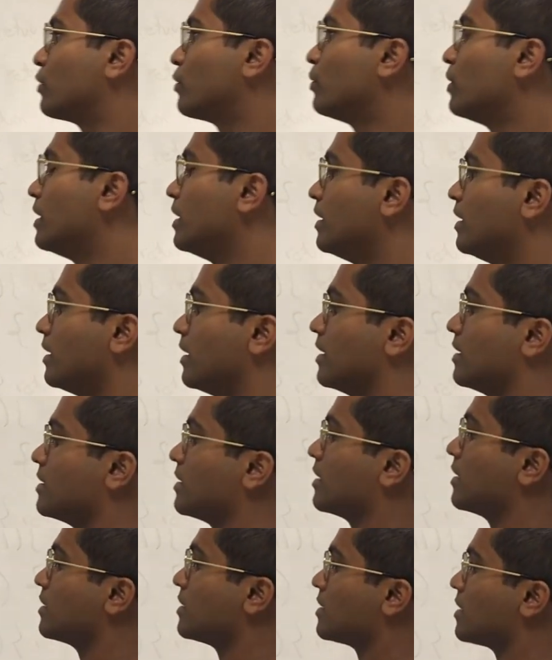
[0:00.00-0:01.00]
Three
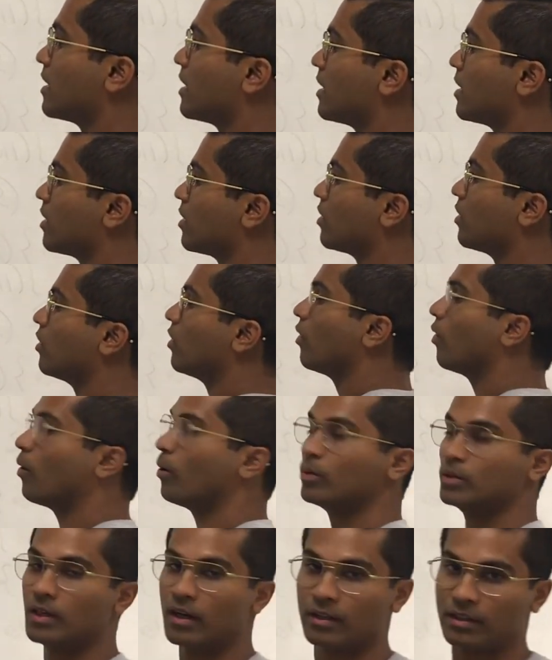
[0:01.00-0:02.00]
is going to say,
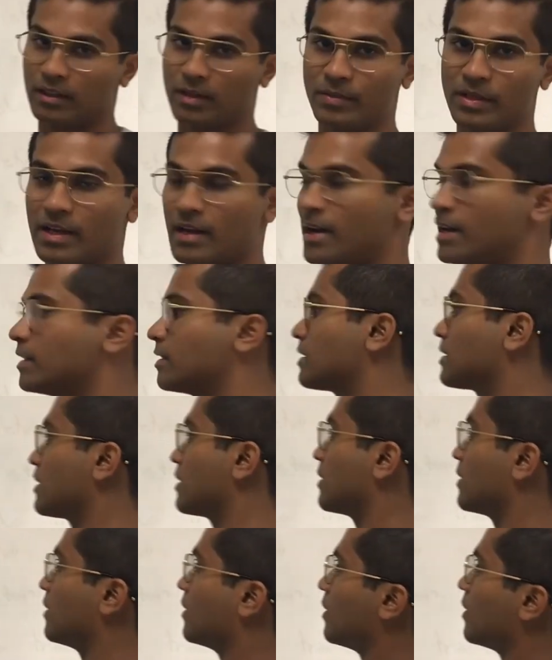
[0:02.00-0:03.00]
hold on, let me
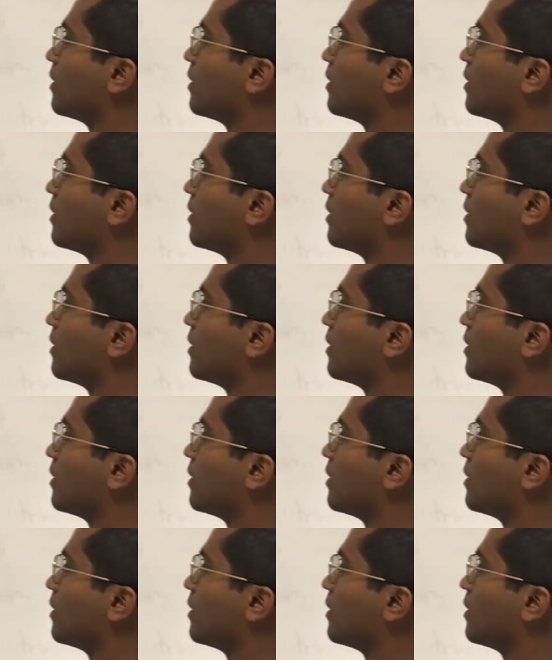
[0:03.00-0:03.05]
ask.